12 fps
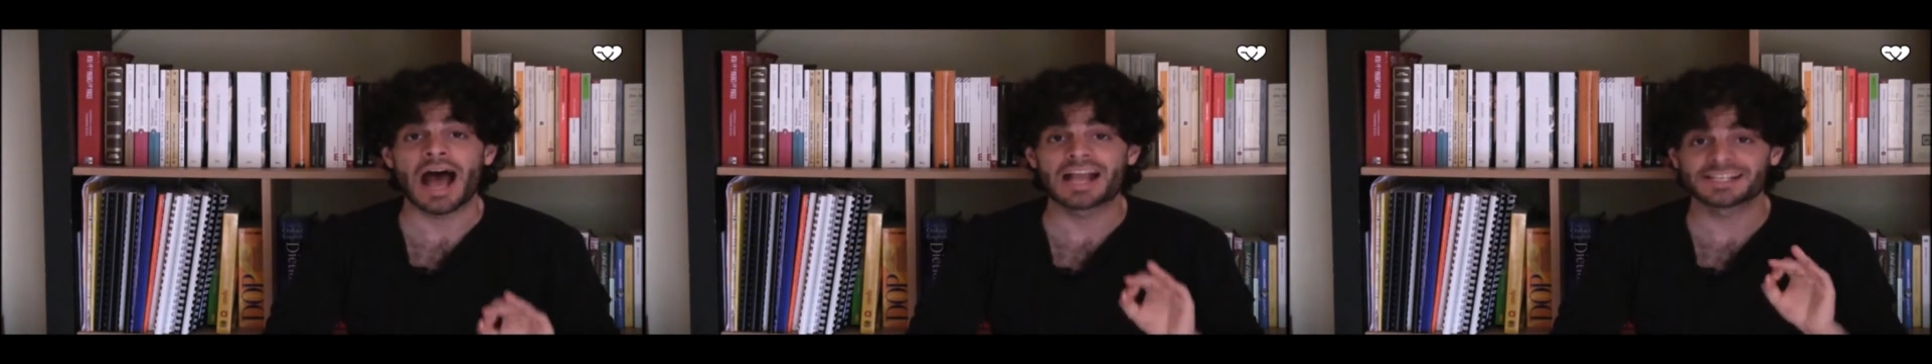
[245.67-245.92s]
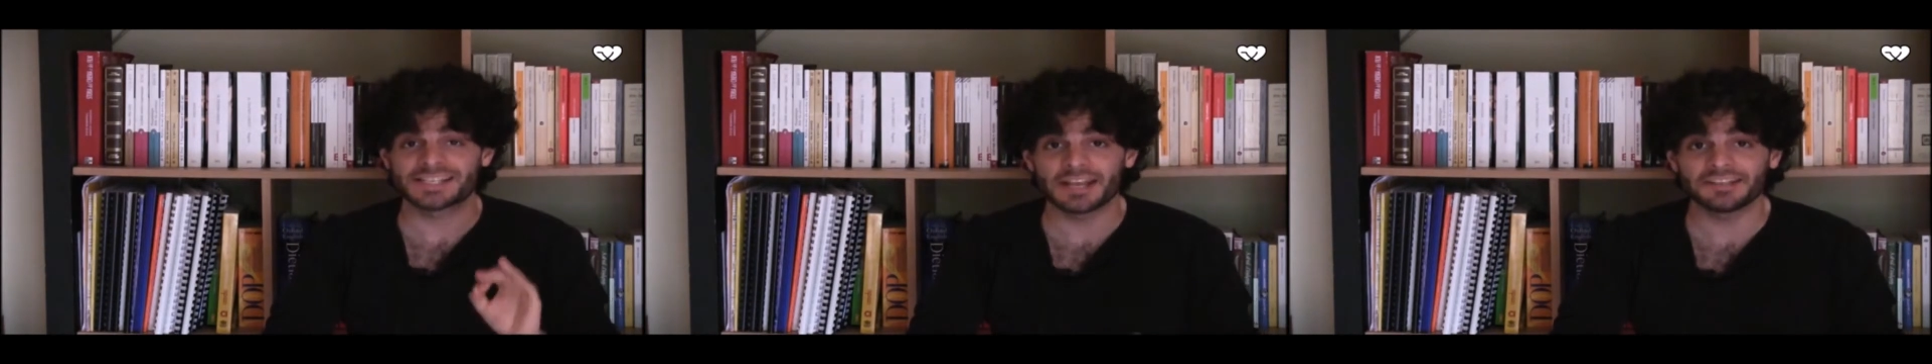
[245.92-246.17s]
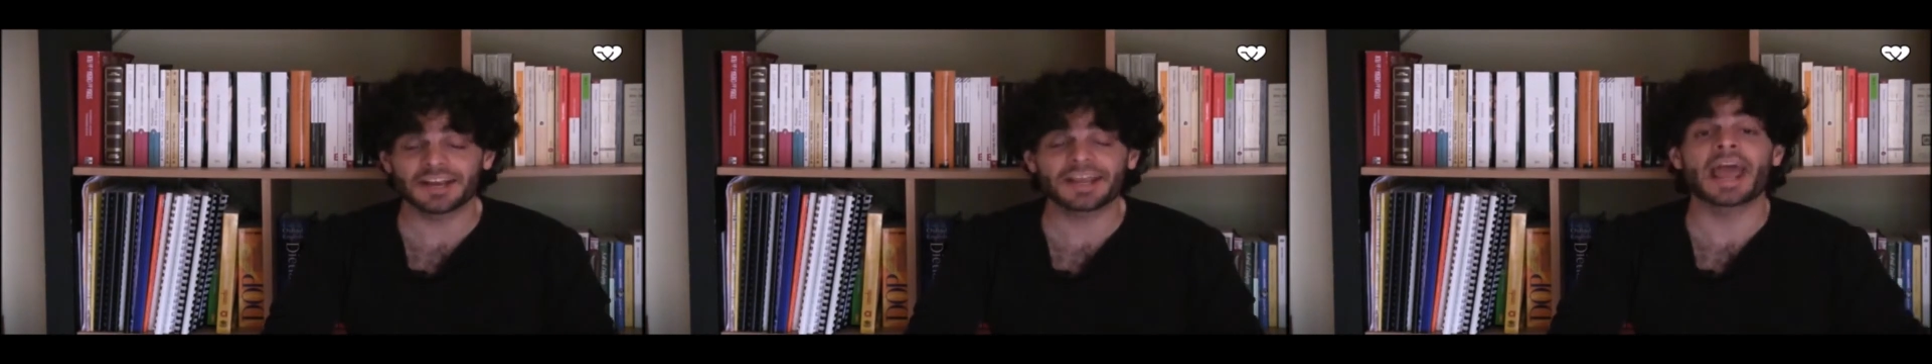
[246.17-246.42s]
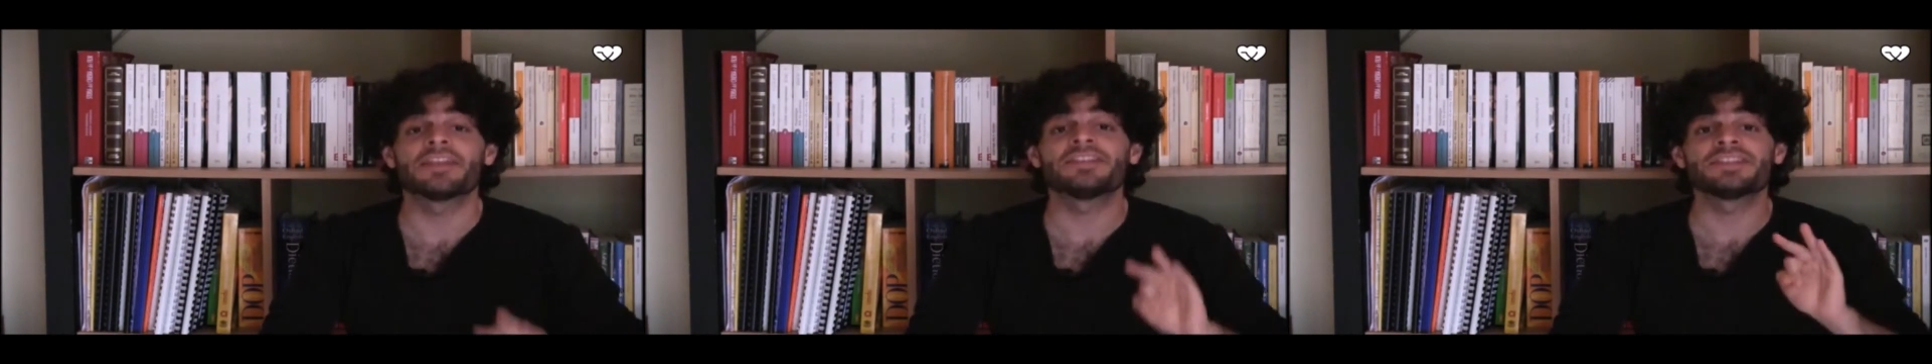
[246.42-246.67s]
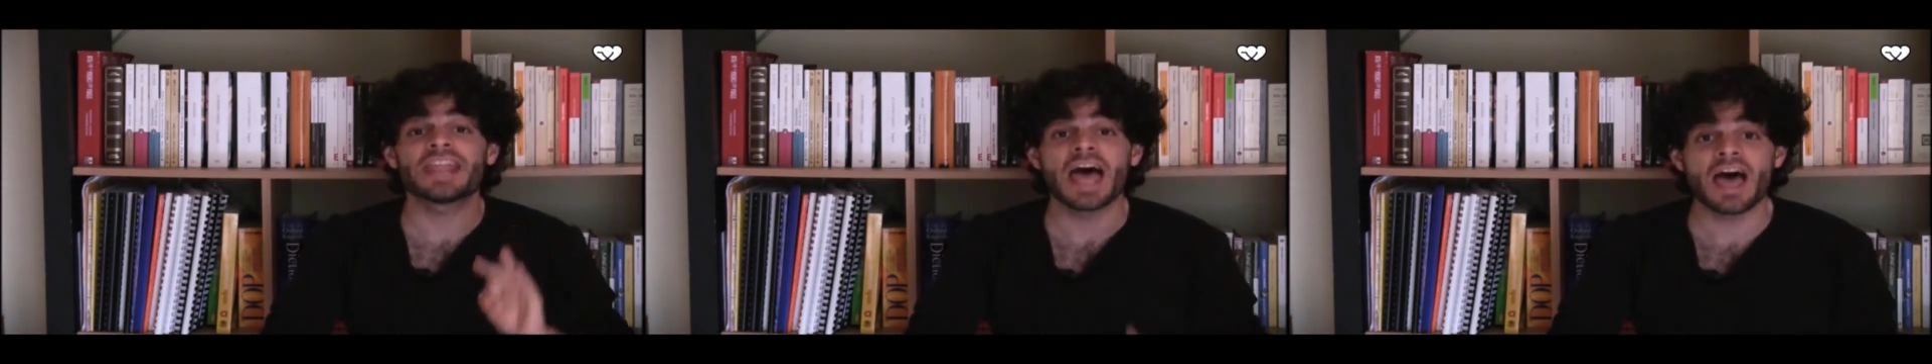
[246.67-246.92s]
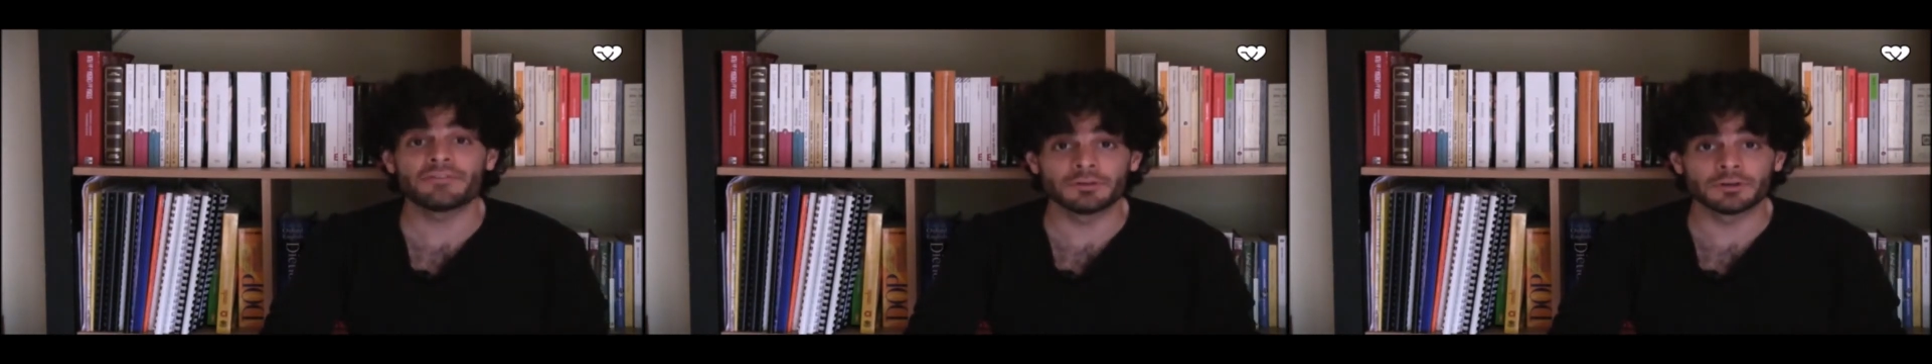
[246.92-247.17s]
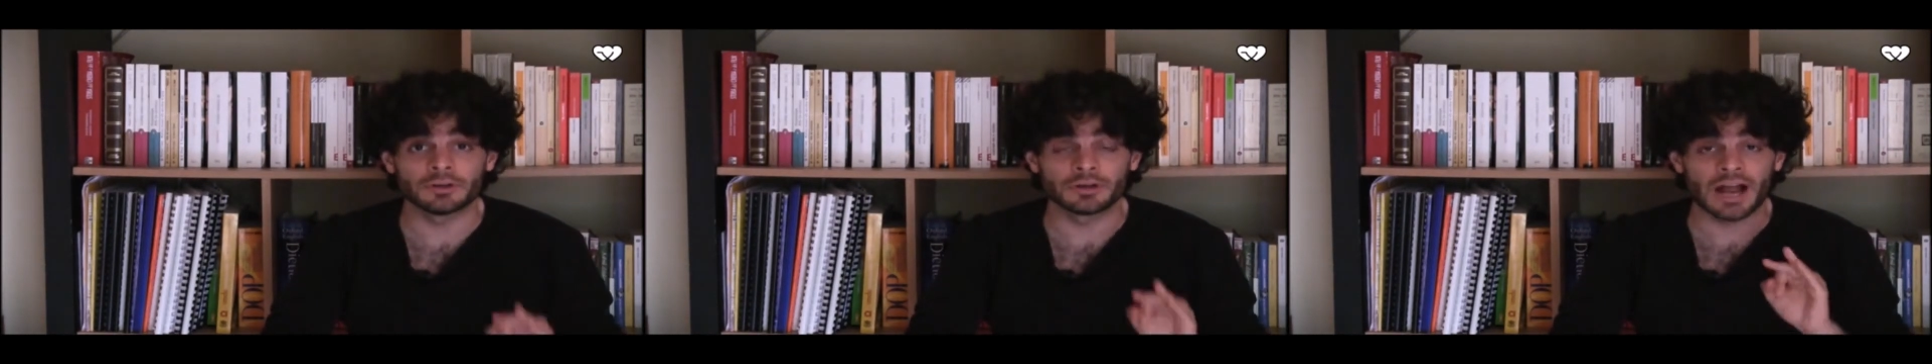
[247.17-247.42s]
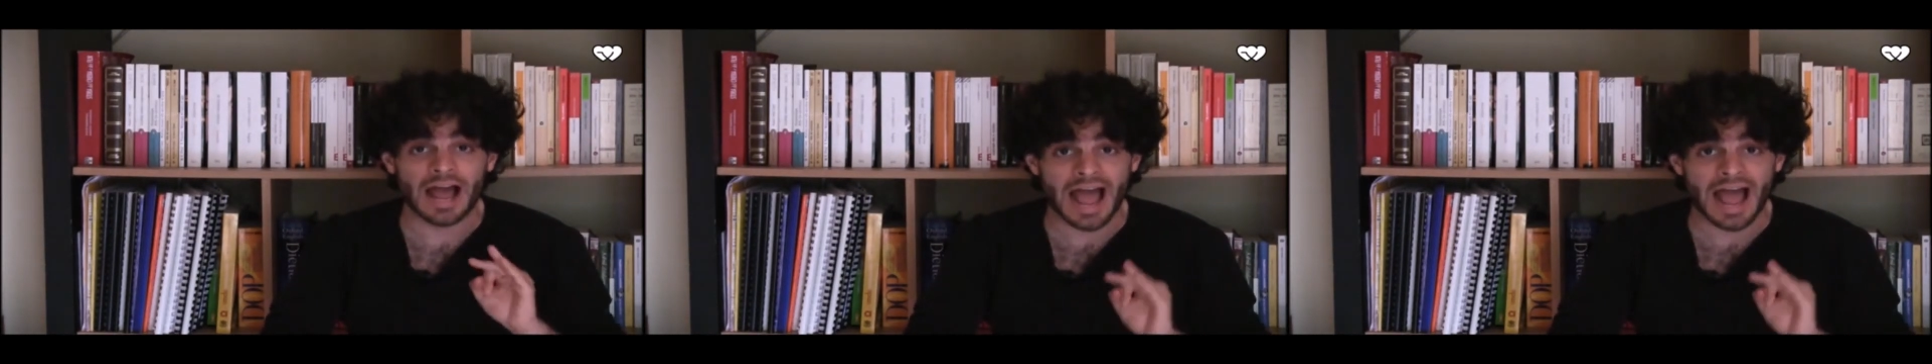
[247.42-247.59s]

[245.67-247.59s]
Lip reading: I say it again, never,